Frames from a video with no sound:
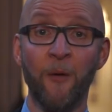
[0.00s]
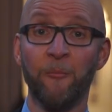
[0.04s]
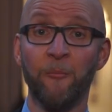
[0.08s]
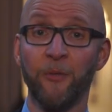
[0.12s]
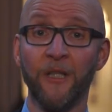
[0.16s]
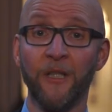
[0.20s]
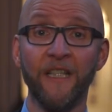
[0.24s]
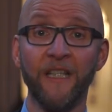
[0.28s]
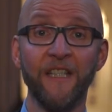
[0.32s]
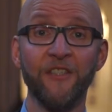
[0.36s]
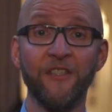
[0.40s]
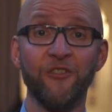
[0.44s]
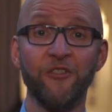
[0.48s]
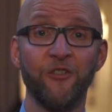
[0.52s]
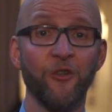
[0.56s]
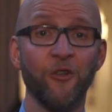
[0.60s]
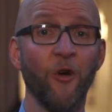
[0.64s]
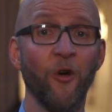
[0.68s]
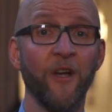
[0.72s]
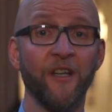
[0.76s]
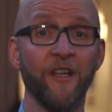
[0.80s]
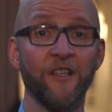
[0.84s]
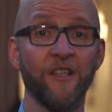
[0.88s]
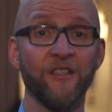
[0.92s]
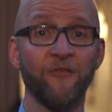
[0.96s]
Please
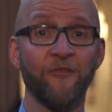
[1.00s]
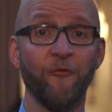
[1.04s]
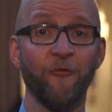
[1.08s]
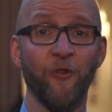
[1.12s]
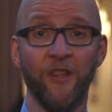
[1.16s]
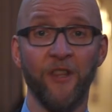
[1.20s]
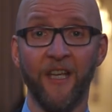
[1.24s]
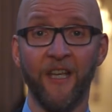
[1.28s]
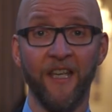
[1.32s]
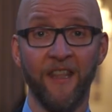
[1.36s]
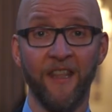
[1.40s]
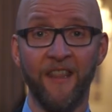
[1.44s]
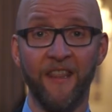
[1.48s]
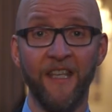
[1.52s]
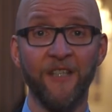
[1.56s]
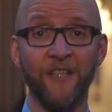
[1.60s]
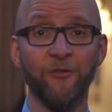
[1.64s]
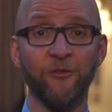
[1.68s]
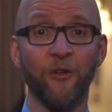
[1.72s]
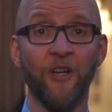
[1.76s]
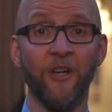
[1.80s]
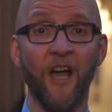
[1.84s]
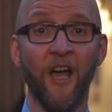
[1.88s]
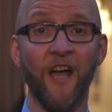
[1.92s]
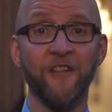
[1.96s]
join us for the
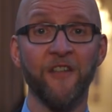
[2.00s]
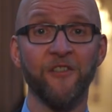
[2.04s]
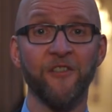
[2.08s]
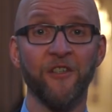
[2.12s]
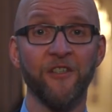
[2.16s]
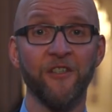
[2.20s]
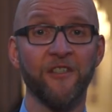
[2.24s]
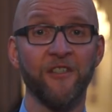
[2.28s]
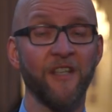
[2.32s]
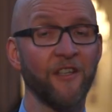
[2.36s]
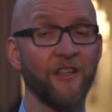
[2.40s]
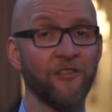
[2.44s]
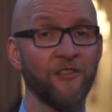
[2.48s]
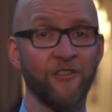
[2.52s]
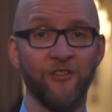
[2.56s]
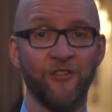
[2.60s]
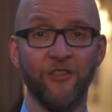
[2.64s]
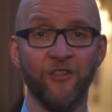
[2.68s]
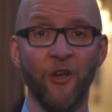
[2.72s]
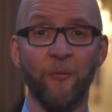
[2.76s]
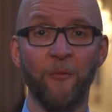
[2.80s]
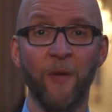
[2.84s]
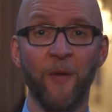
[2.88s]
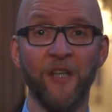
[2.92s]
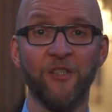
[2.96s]
cathedral concerts and
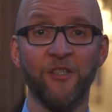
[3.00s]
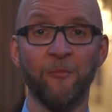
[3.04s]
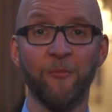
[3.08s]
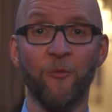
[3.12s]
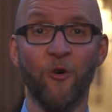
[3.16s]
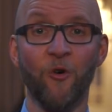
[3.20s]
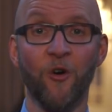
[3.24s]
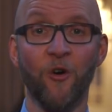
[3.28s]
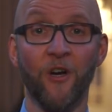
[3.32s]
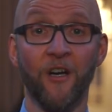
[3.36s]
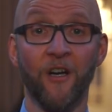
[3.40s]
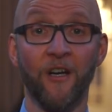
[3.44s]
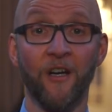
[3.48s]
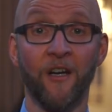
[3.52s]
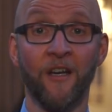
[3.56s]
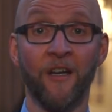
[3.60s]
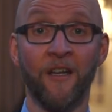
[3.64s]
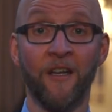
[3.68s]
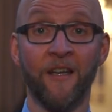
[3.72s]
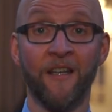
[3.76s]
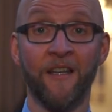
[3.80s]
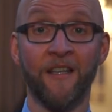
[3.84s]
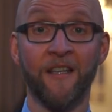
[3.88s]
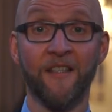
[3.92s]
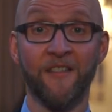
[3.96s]
so much more.
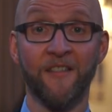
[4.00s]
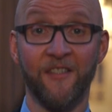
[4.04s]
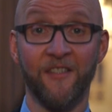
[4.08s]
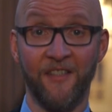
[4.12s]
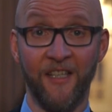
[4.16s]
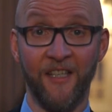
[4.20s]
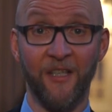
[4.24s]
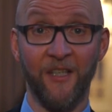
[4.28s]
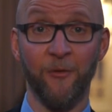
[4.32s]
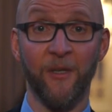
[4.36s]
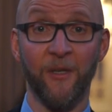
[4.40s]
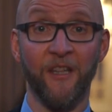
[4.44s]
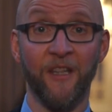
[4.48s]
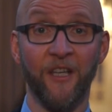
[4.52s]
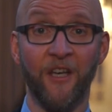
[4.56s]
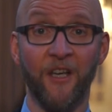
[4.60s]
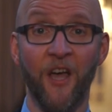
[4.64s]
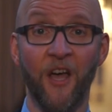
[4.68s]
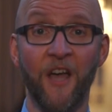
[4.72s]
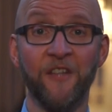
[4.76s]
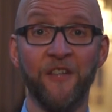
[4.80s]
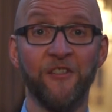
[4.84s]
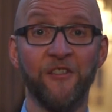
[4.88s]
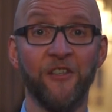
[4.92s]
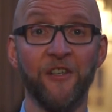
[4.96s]
See you at the
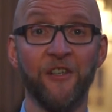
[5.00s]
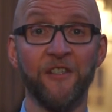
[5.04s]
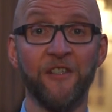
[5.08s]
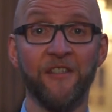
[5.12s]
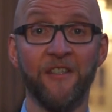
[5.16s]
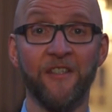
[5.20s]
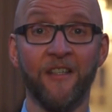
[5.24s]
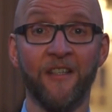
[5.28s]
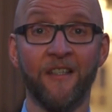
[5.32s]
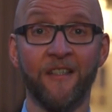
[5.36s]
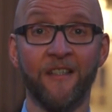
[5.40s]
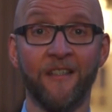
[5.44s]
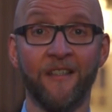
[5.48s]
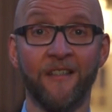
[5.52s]
concerts.